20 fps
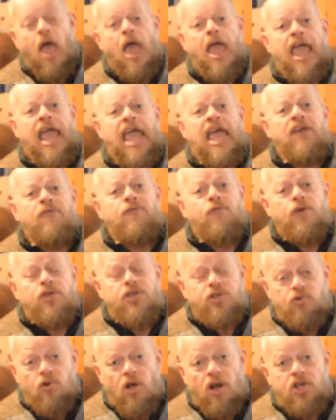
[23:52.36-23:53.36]

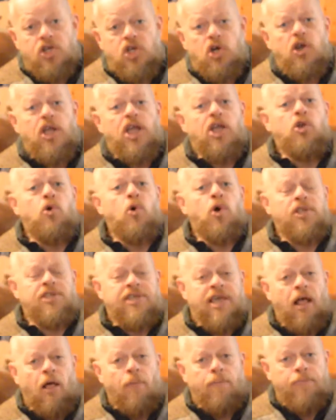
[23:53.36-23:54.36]
Infrastructure in order to
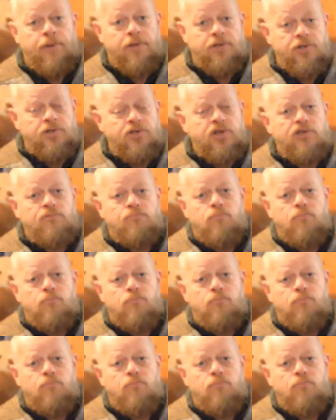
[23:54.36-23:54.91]
help businesses